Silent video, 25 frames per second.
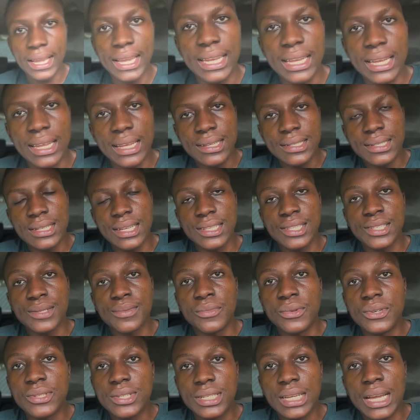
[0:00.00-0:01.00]
In essence,
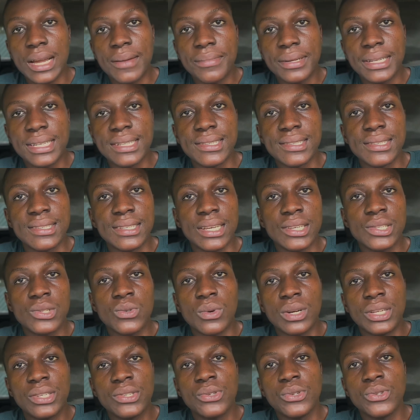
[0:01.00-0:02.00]
most companies just
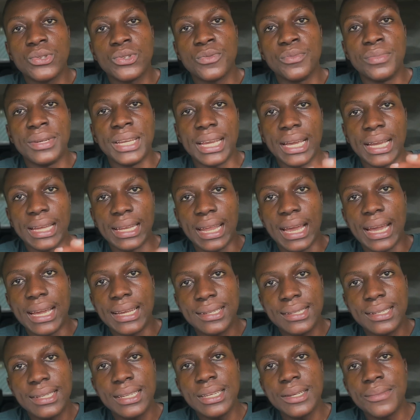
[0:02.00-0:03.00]
want you to be an
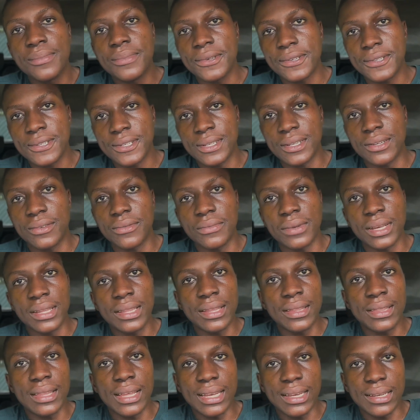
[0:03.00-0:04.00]
IT person
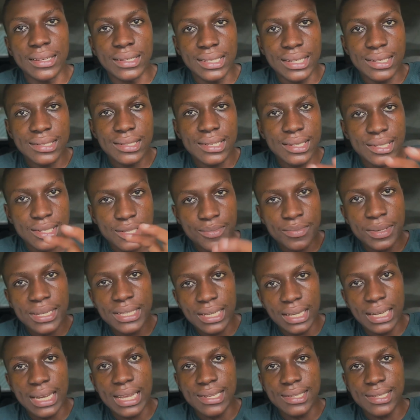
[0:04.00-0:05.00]
rather than just a
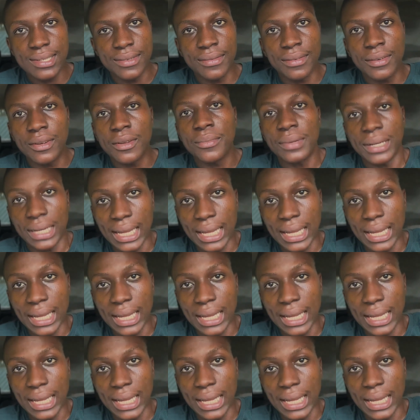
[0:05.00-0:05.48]
specialized developer.